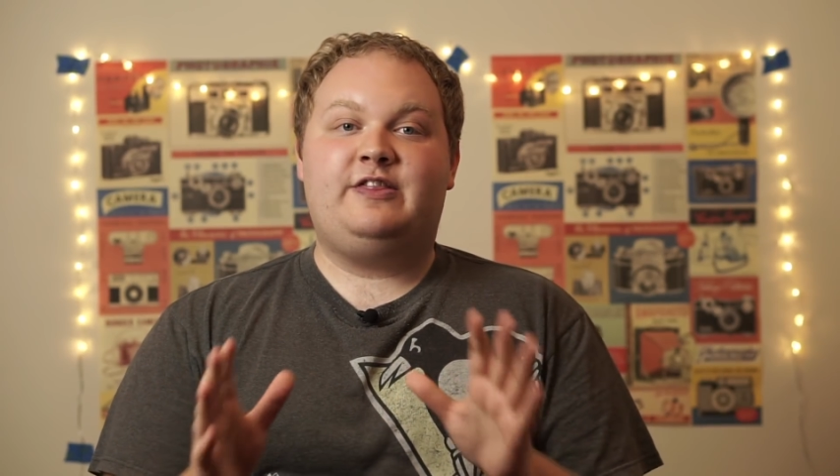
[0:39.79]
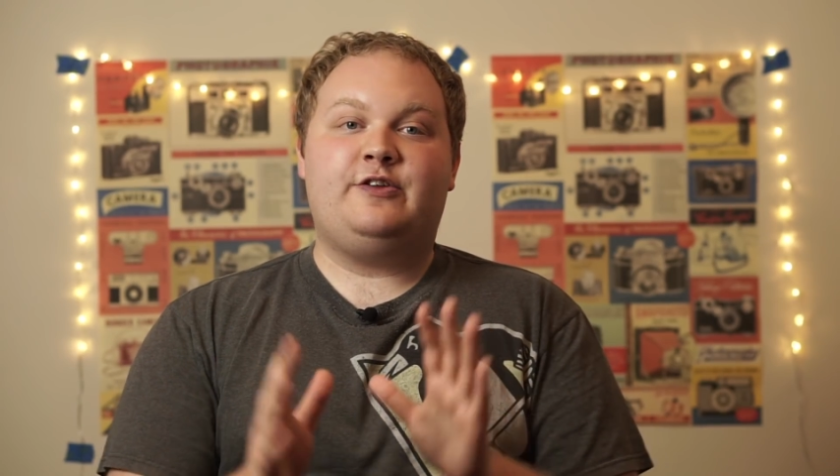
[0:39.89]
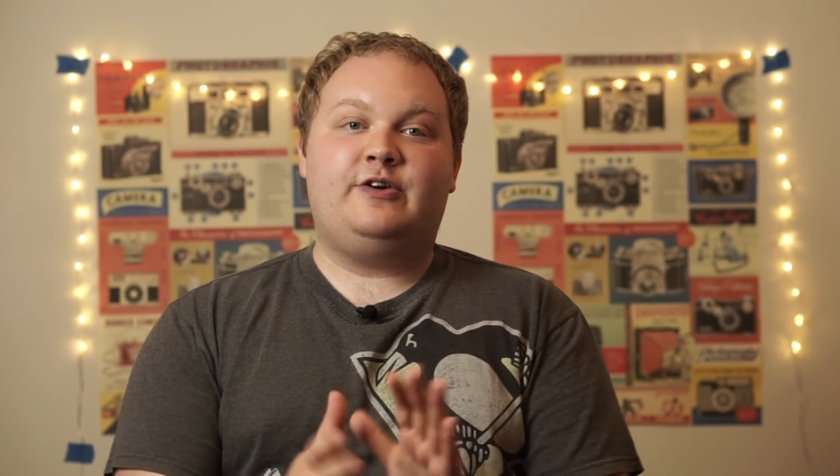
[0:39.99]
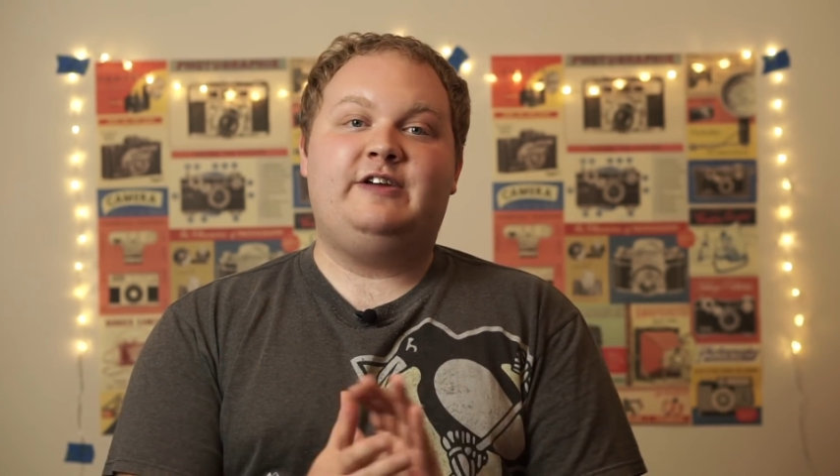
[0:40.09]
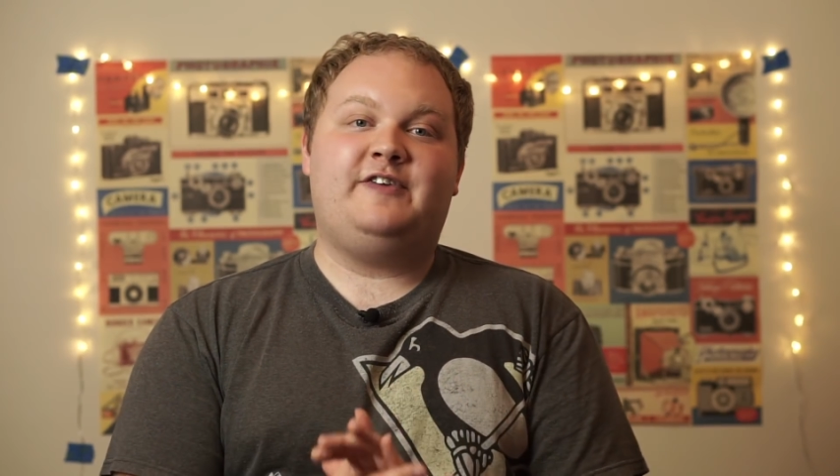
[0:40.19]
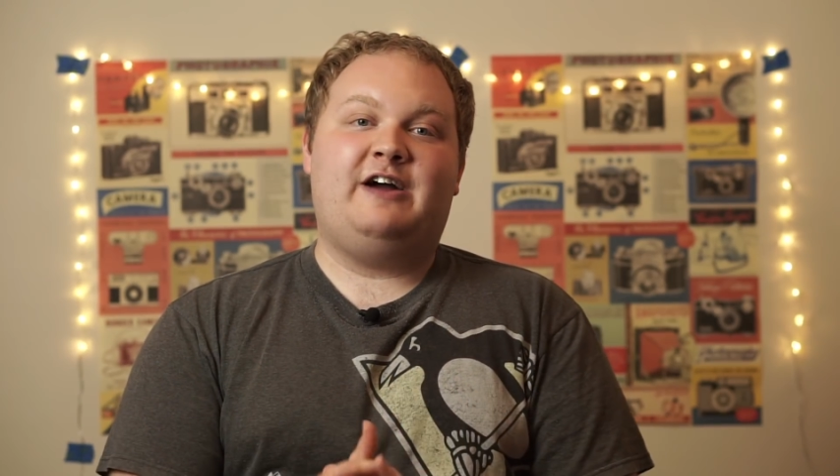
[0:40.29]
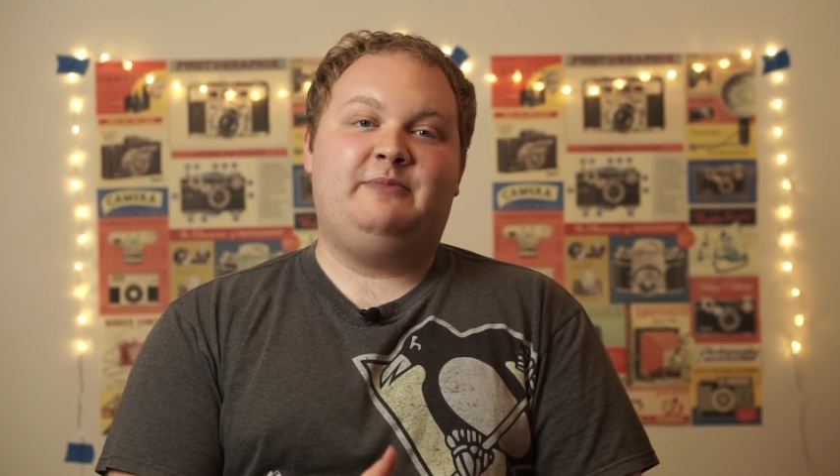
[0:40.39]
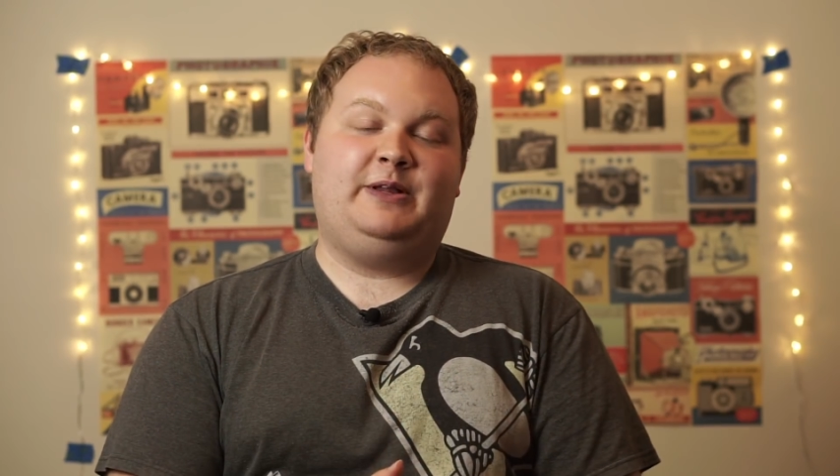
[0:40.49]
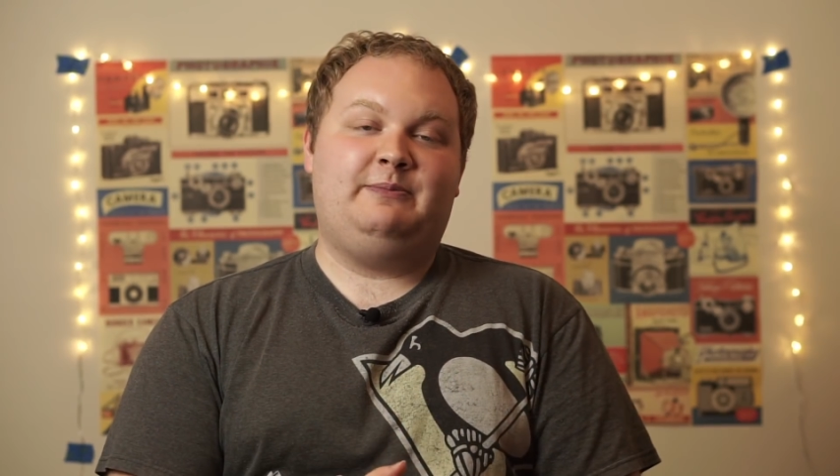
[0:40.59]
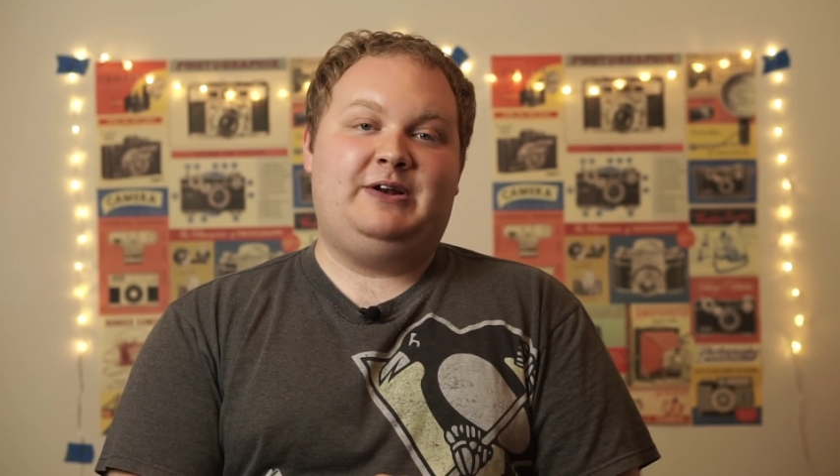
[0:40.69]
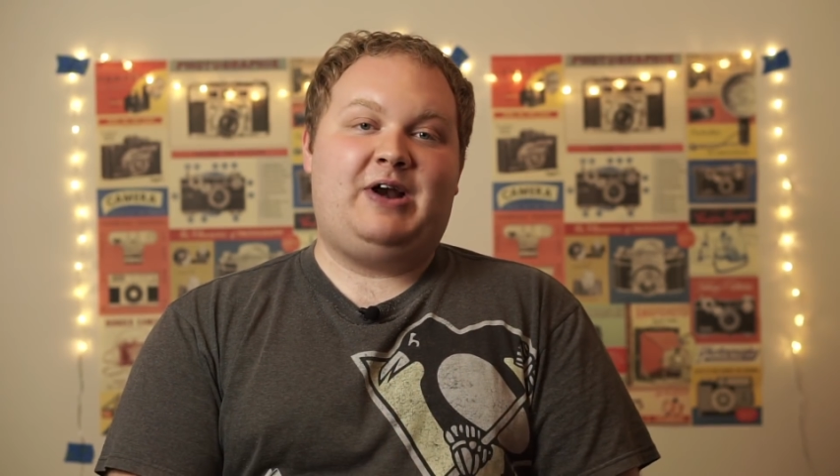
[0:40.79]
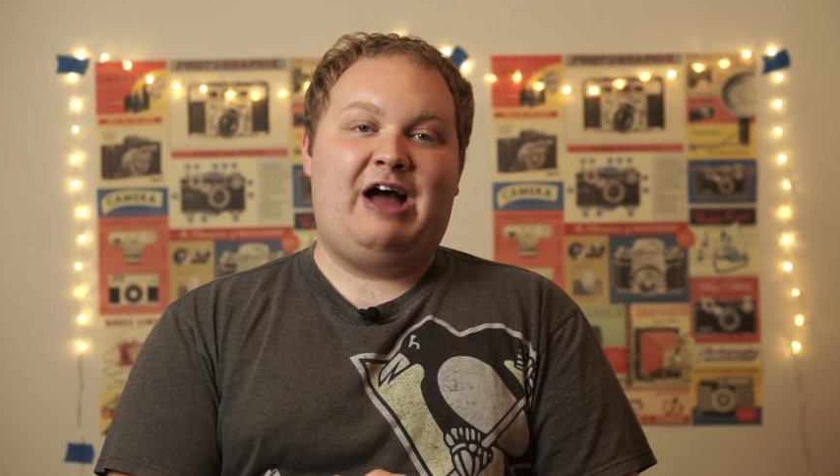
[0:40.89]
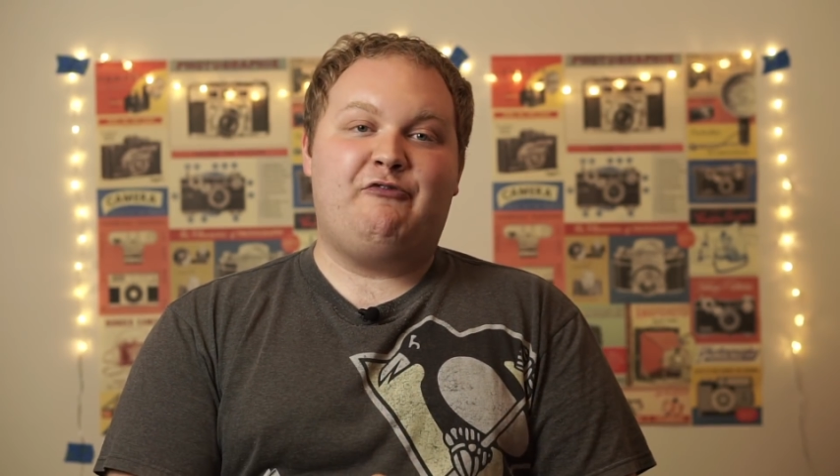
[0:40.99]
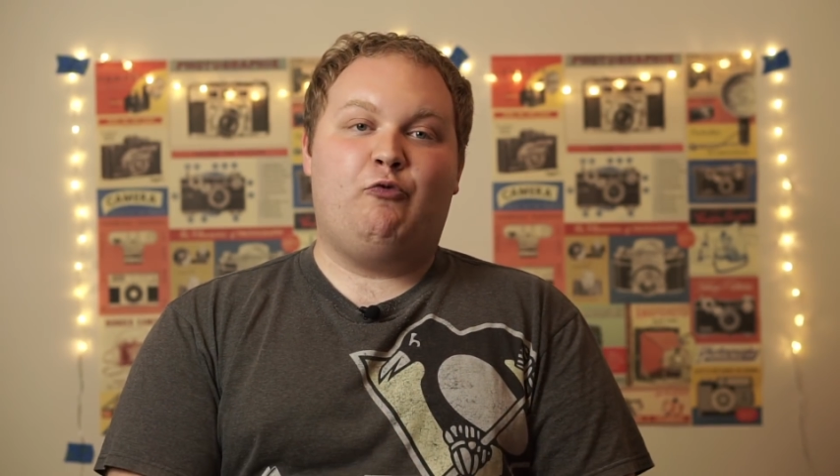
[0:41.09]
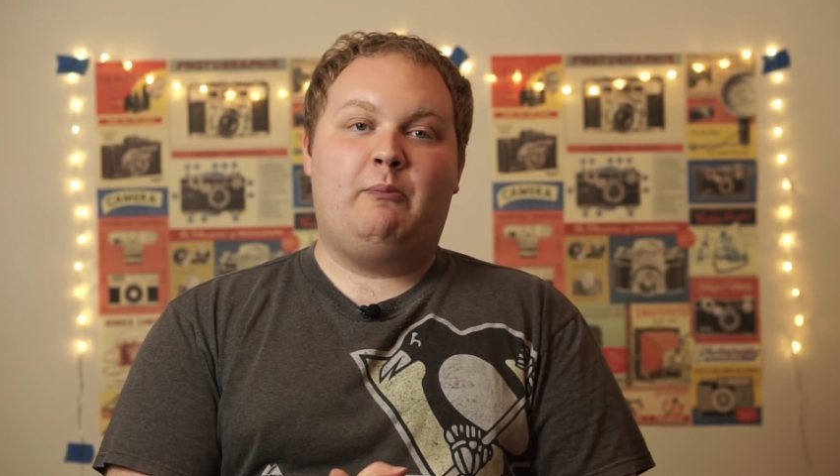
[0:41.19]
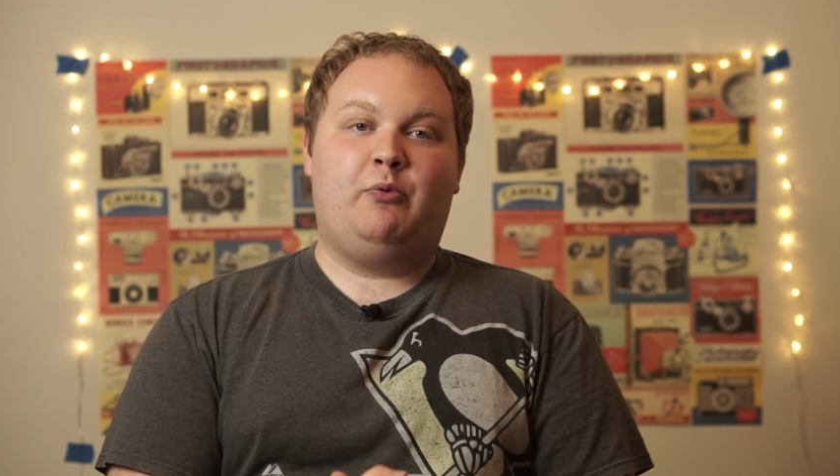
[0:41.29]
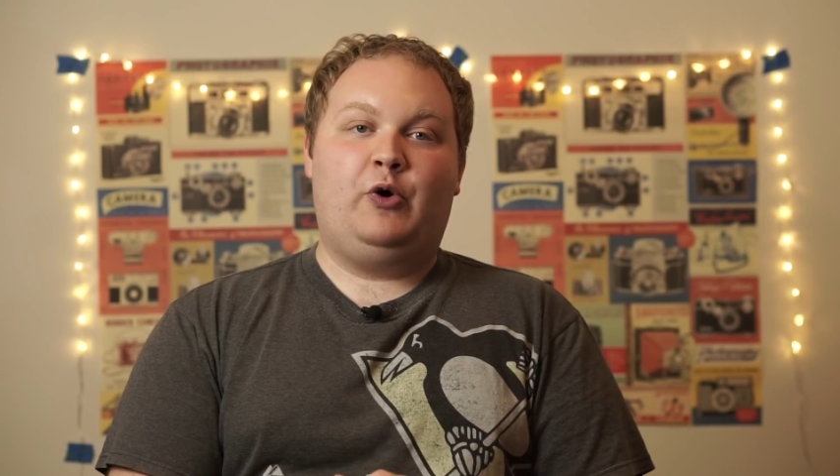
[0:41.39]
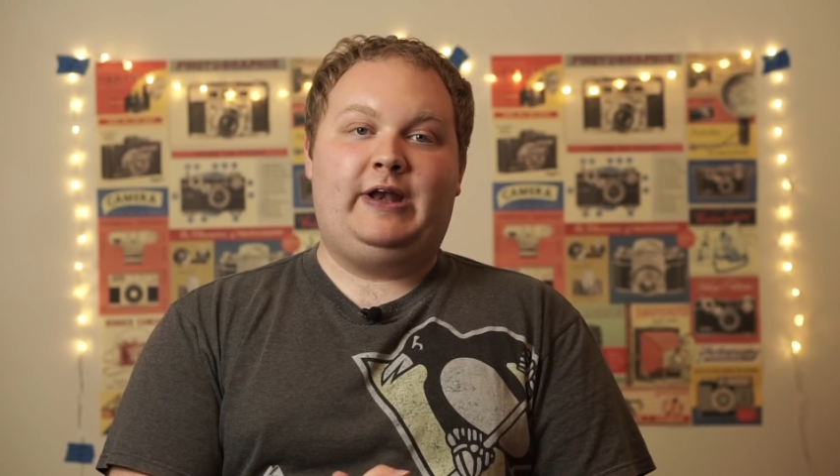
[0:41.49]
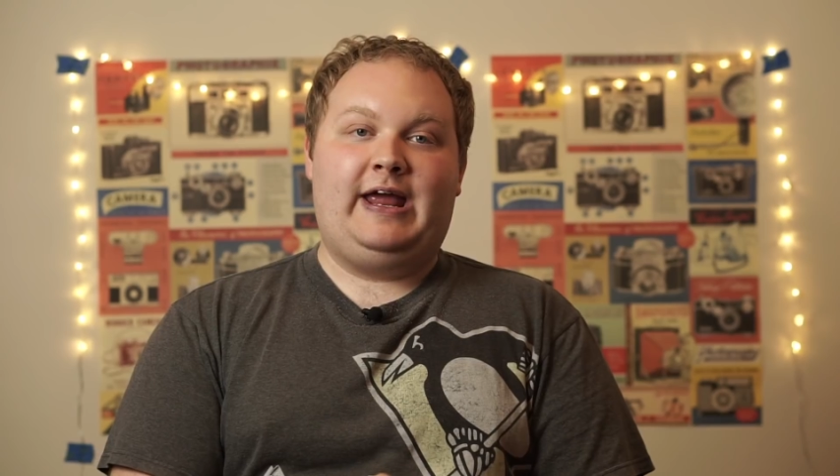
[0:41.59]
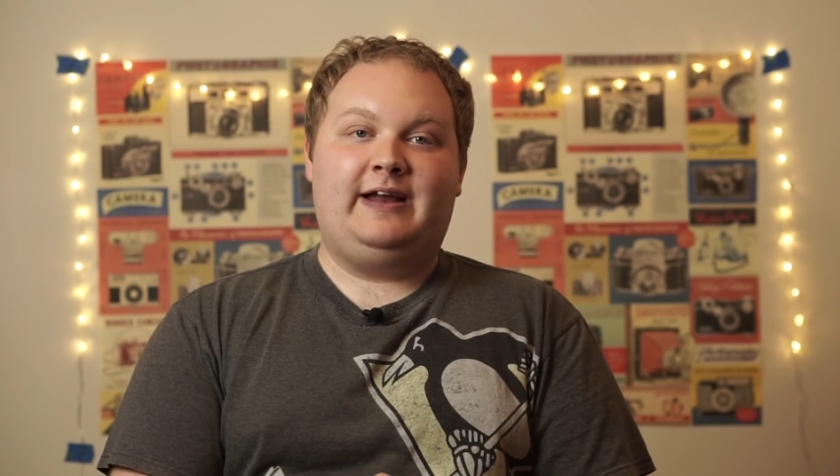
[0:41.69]
35mm
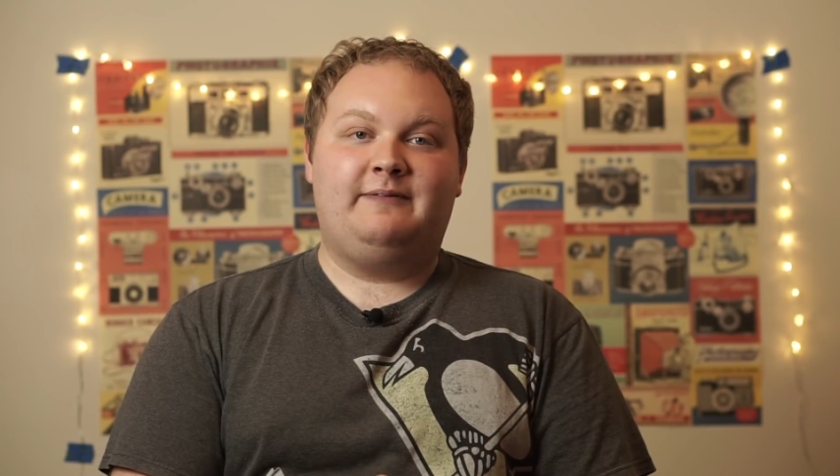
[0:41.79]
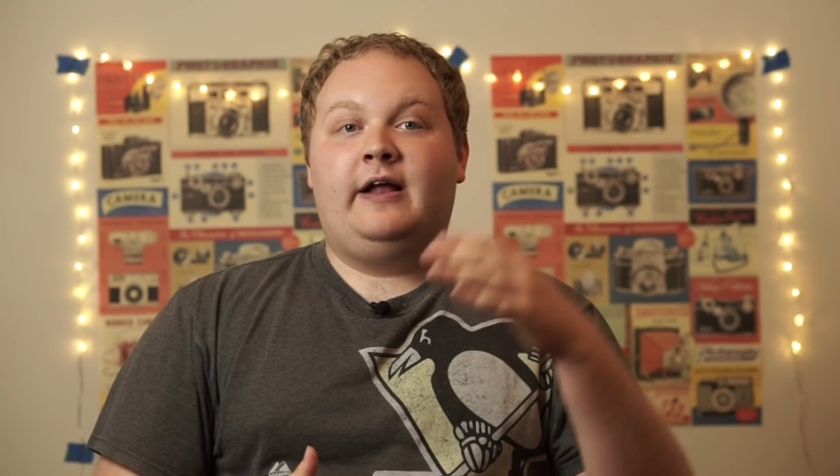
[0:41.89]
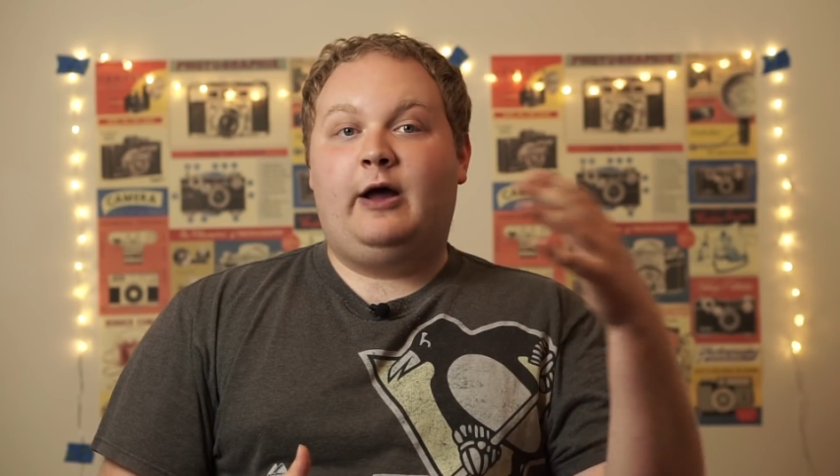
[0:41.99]
f1.8.